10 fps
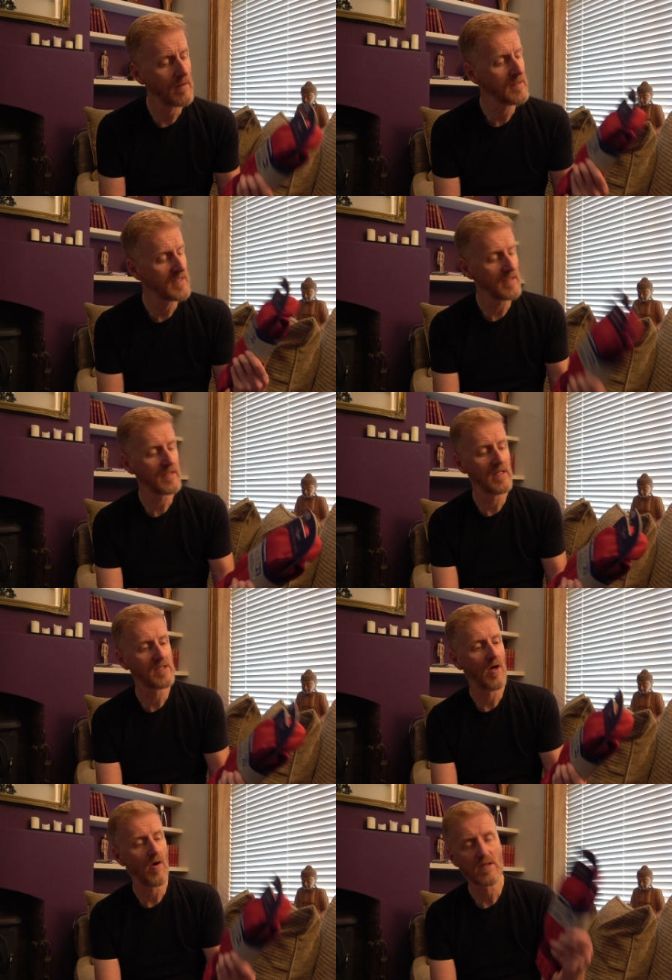Sealskinz
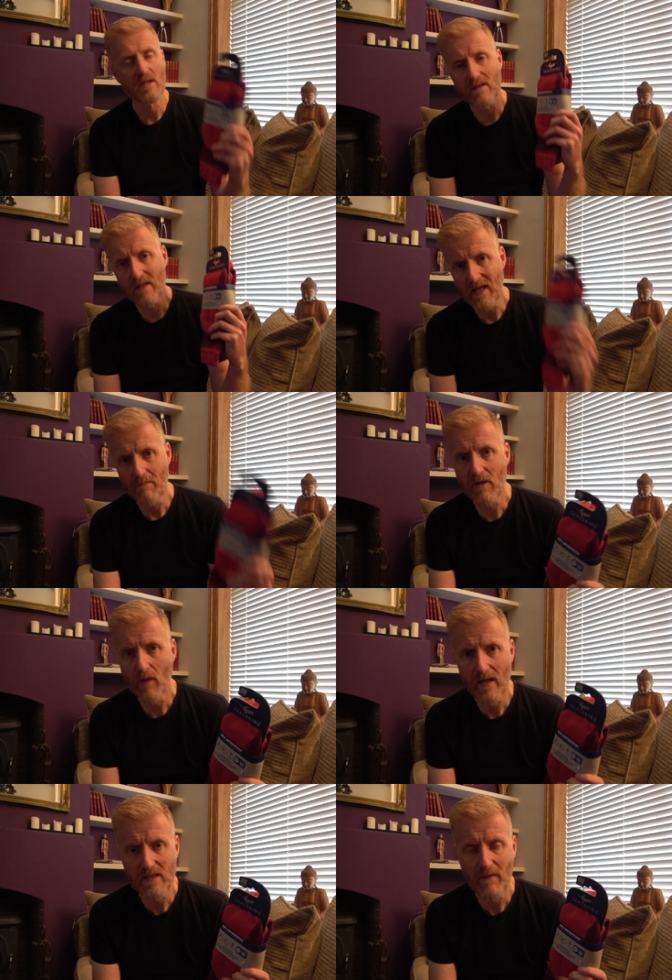socks, they can be
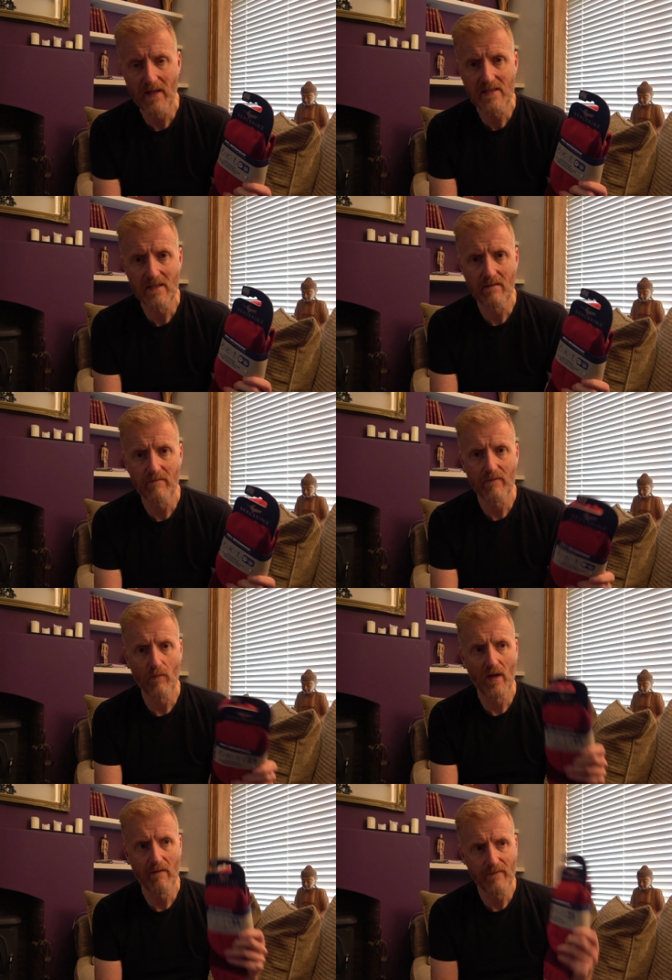quite expensive.
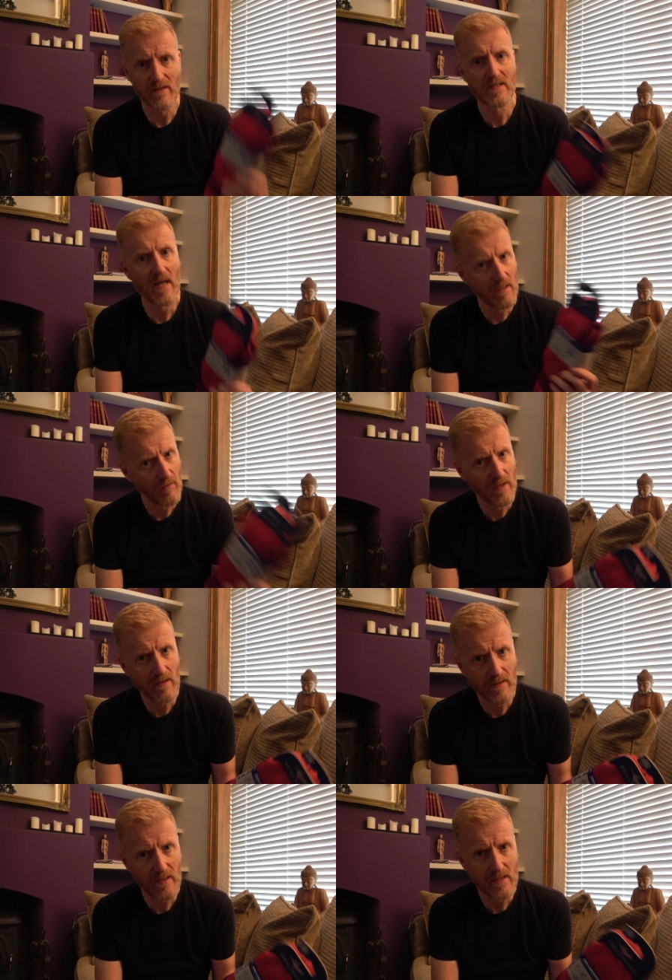When I first started looking
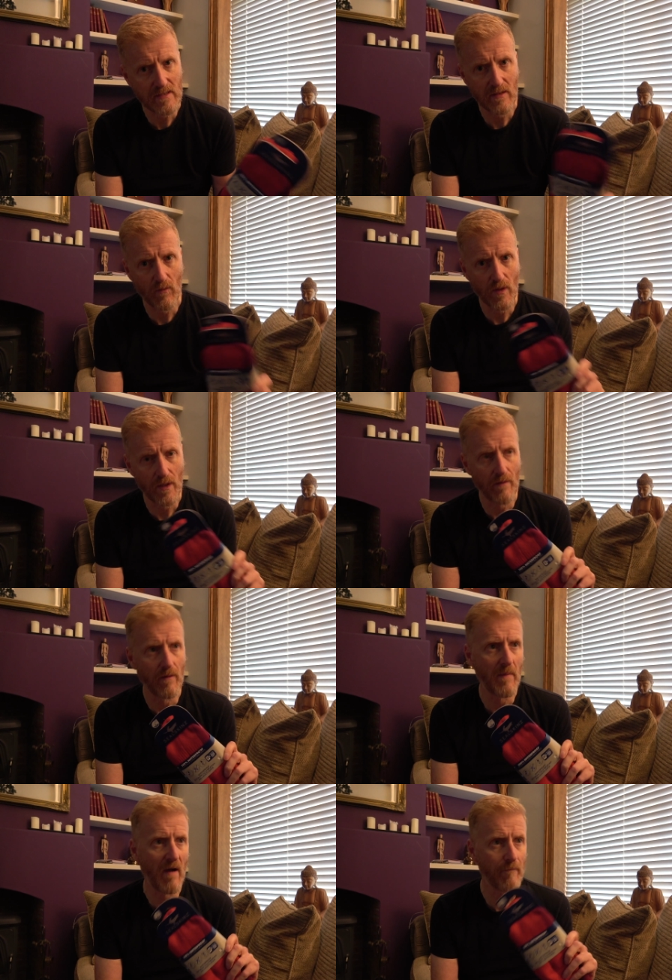at these, they were
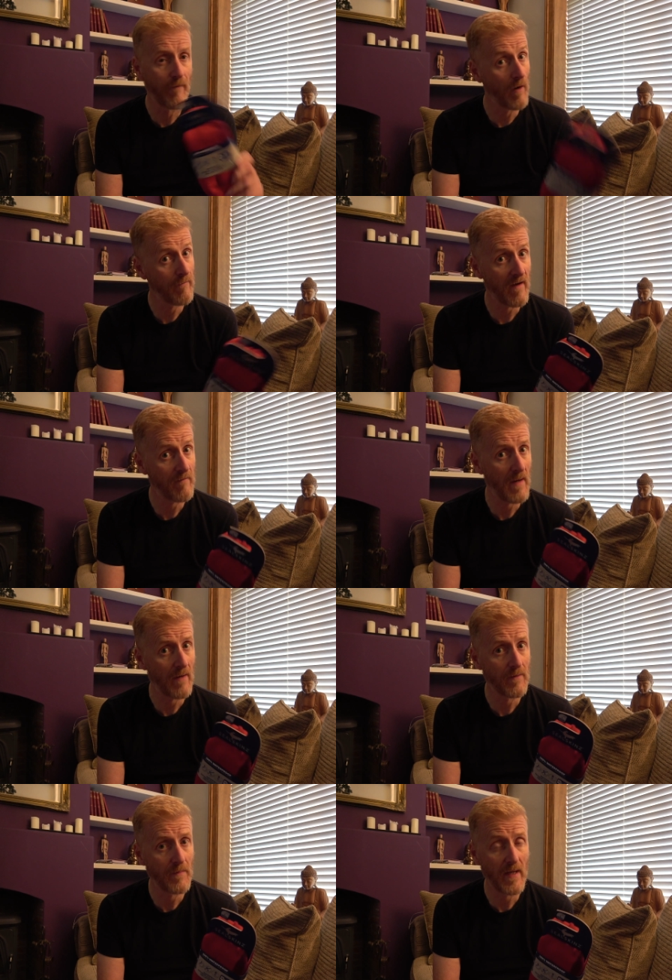about
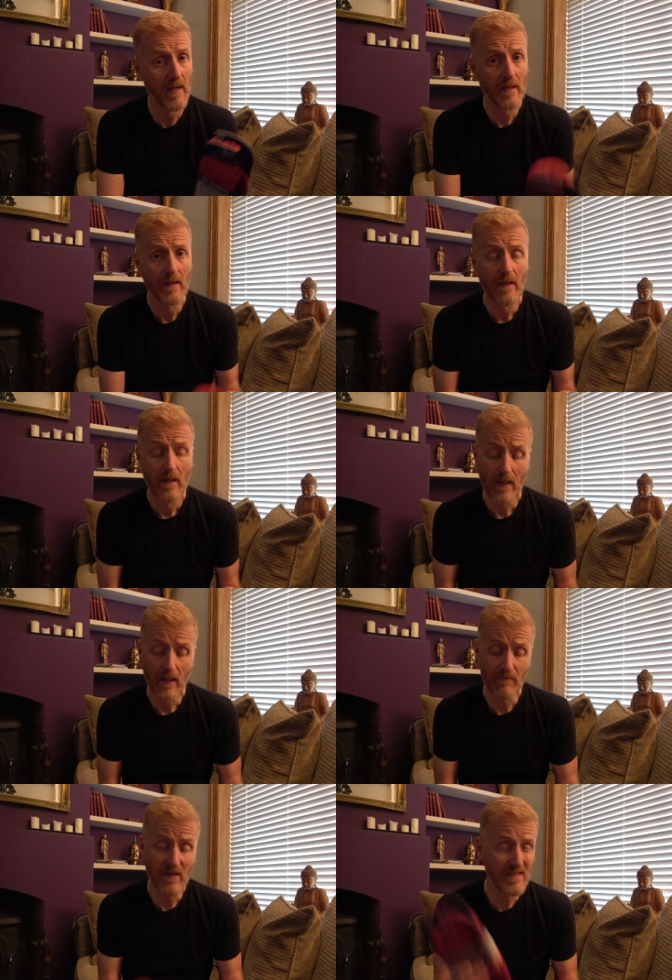£45 a pair.
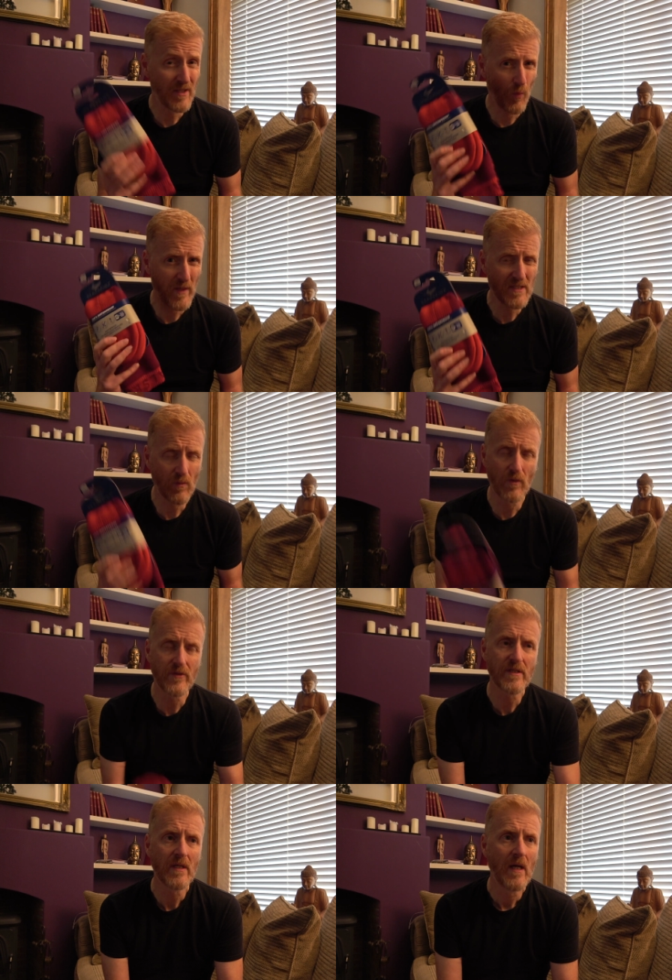These are the winter
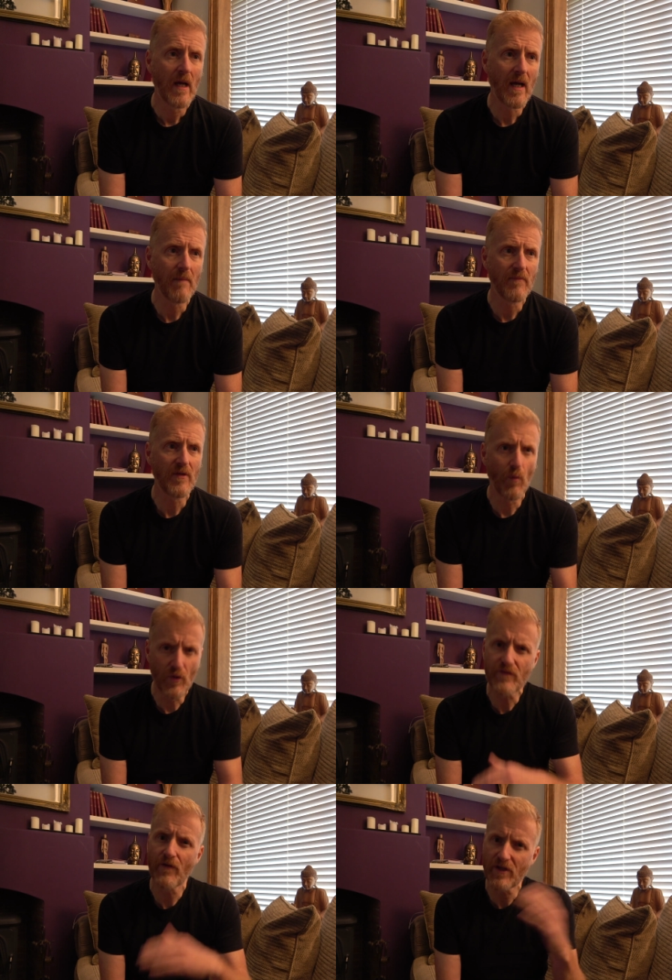ones. The
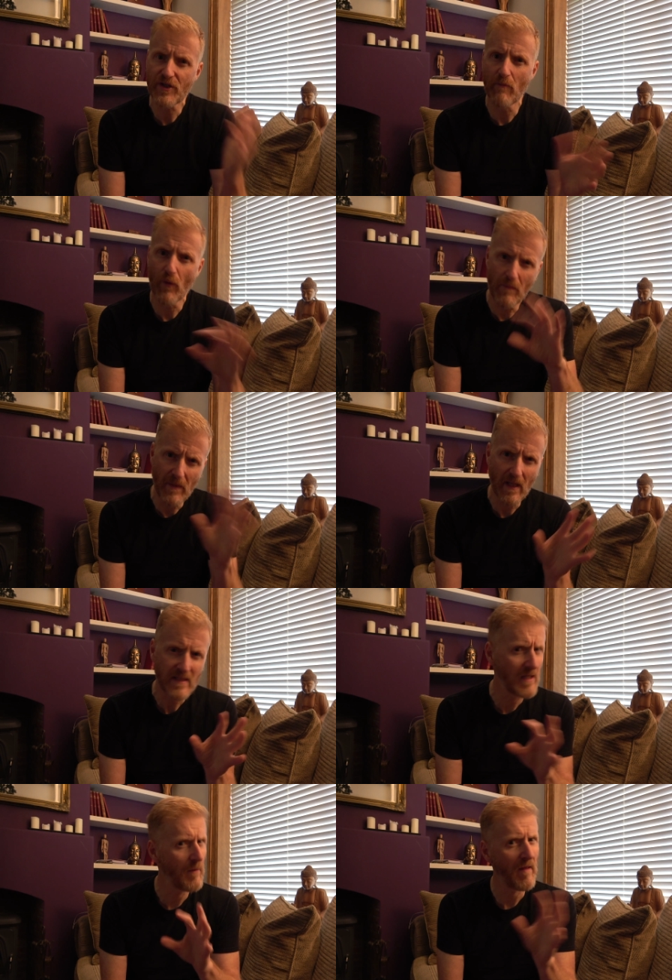ones for the summer are a bit
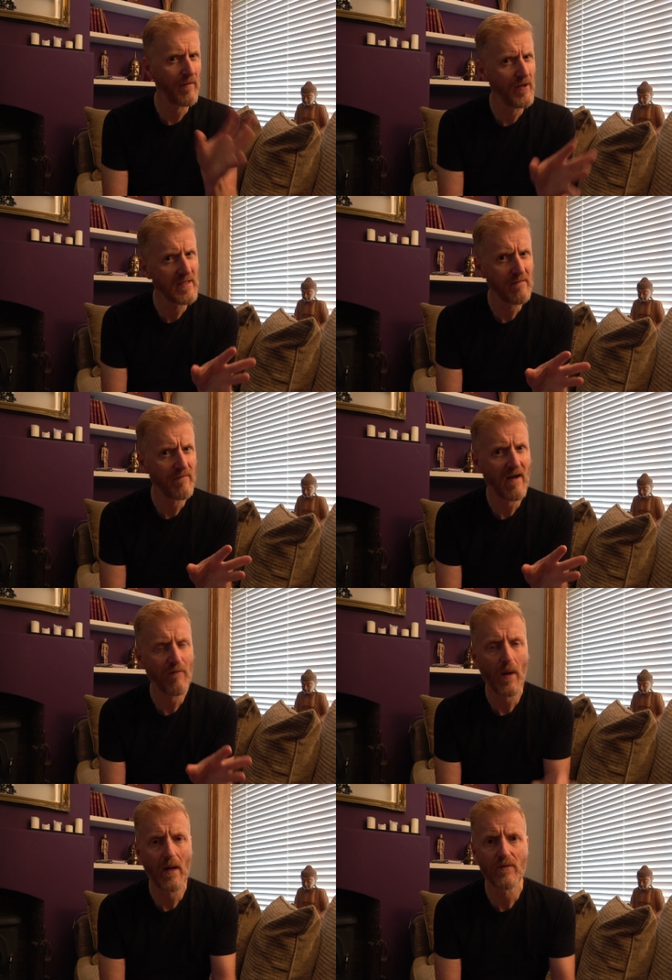less than about
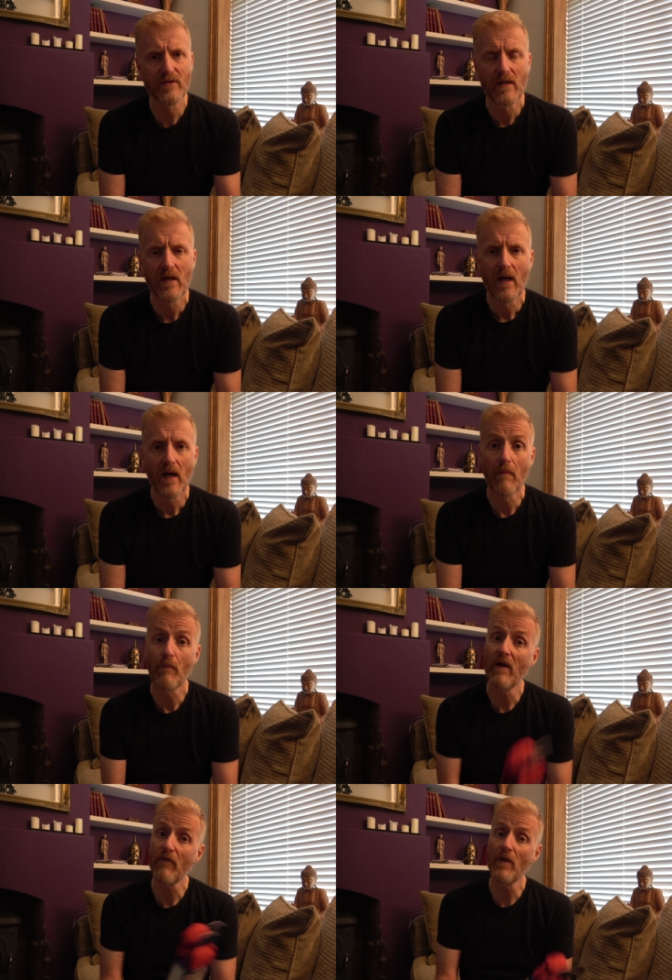£35.
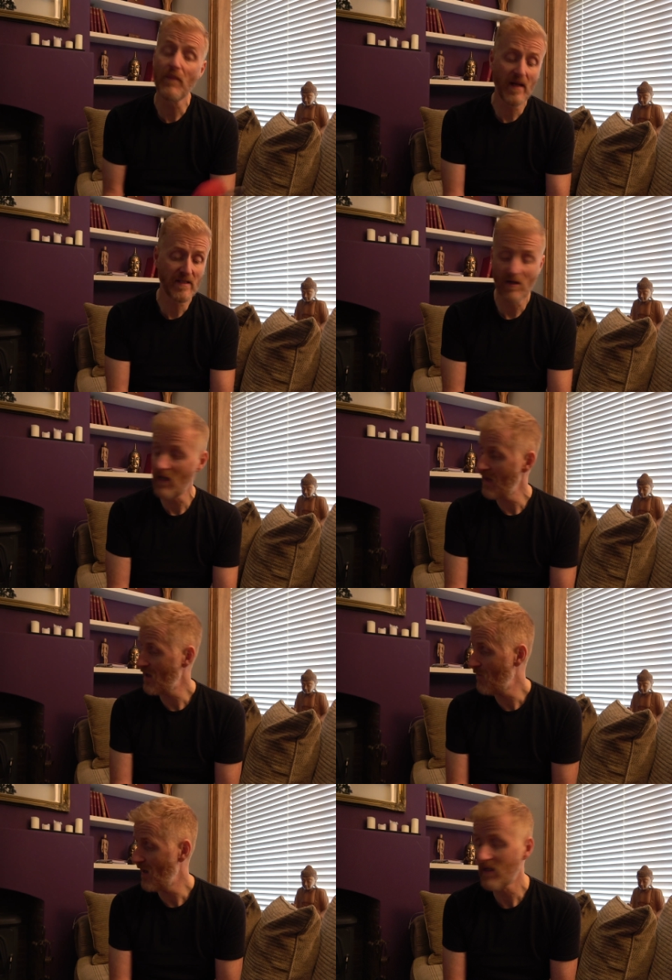But I've got a place online
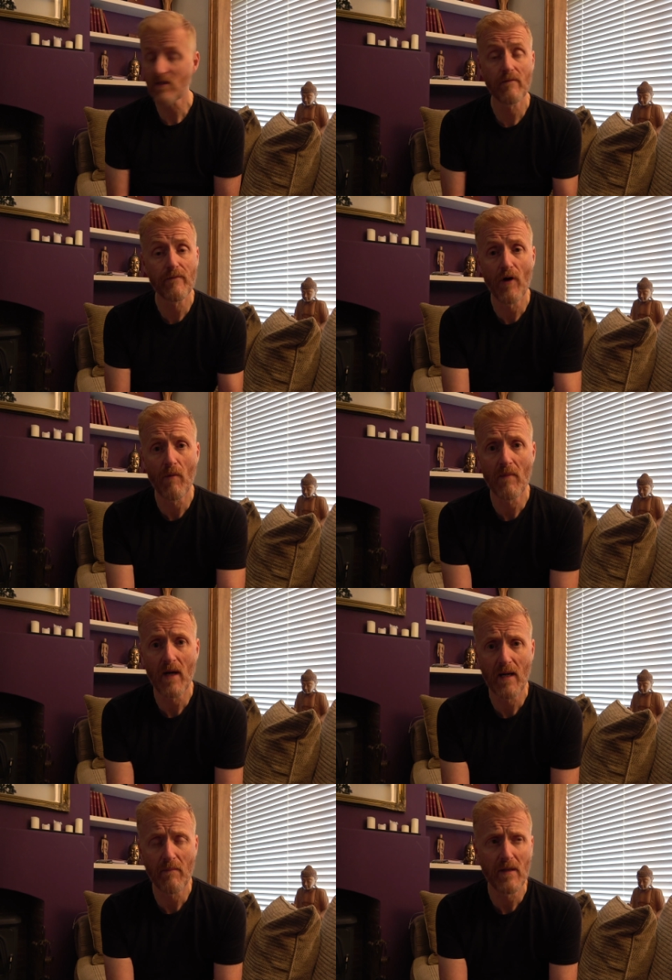that I buy stuff from,
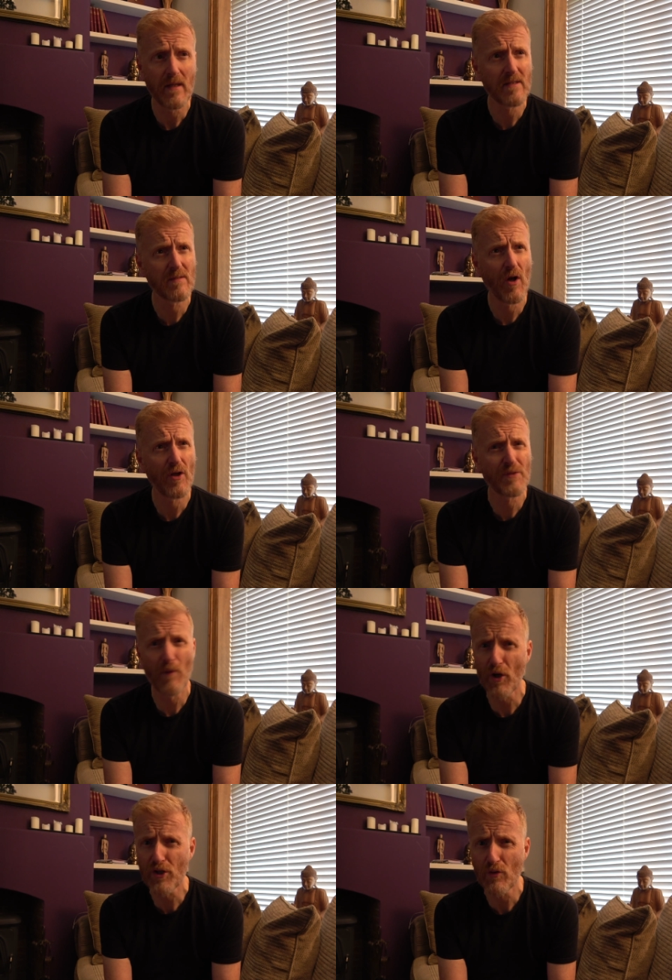and it's called
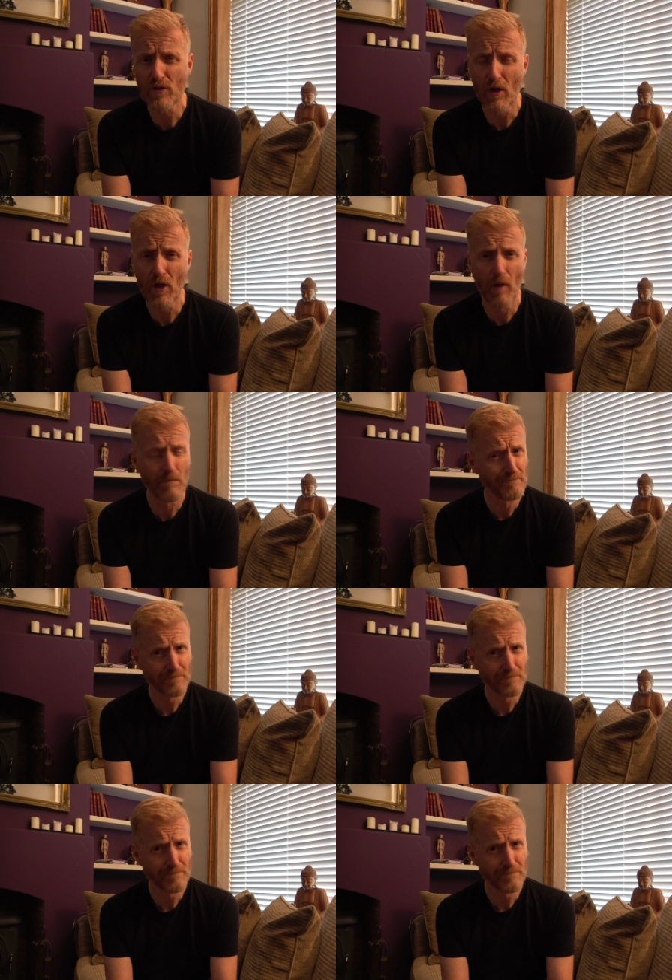sportshoes.com.